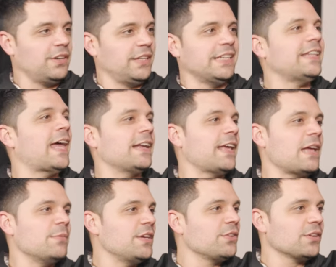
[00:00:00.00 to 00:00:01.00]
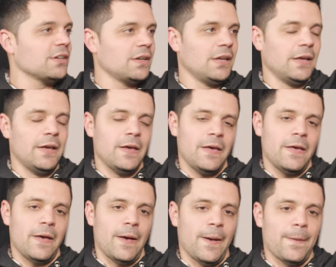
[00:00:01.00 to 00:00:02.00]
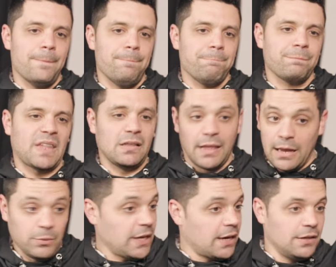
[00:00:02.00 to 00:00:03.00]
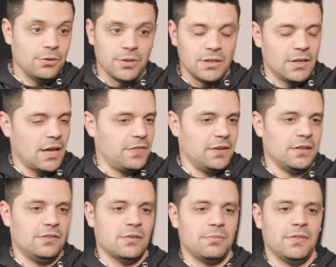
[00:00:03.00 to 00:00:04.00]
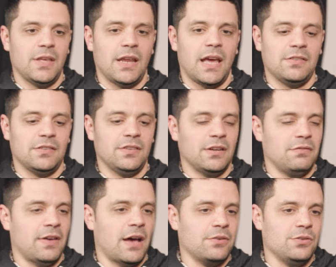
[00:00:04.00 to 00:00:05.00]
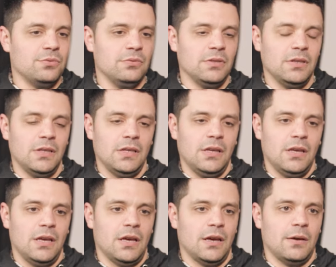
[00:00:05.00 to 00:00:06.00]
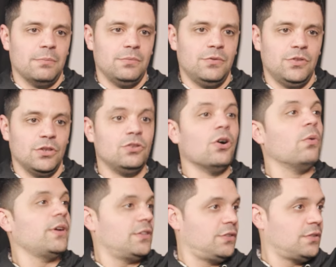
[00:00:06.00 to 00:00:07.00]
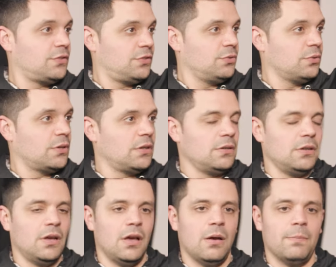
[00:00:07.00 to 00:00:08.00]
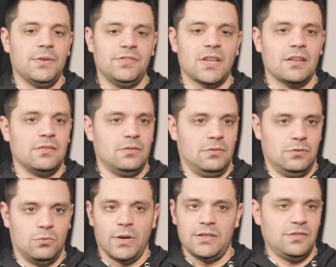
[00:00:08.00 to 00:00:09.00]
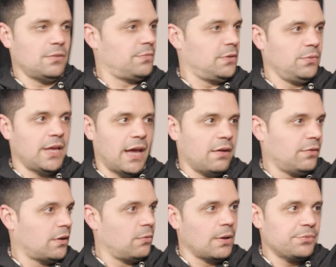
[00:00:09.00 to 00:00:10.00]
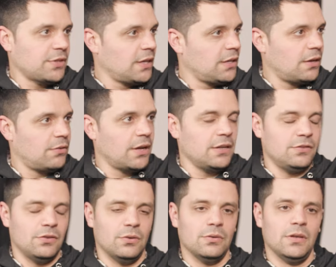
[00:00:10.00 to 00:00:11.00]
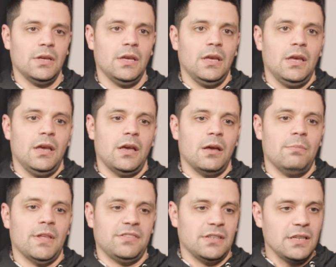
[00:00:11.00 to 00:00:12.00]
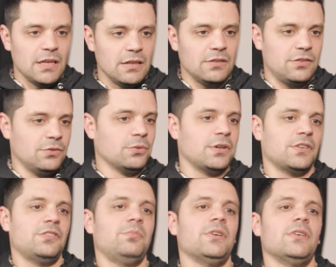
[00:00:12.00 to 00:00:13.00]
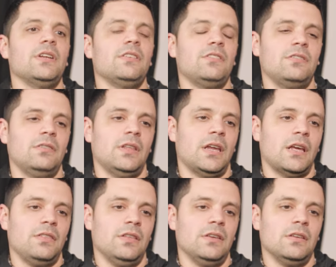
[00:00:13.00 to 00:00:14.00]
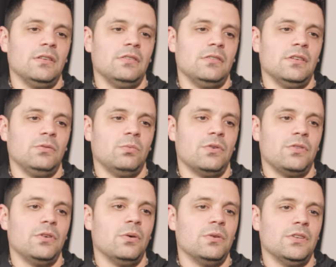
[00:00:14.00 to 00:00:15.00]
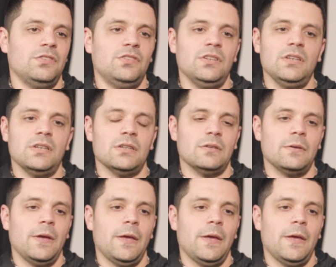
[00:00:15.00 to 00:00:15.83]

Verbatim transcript: really in that game either. Yeah. Um, glad we got into it. I think it's something that adds a ton of value um, to going to this store. Um, it's not quite something we have on our website yet, right? So um, that's an in-store experience that I think is is worth going to see and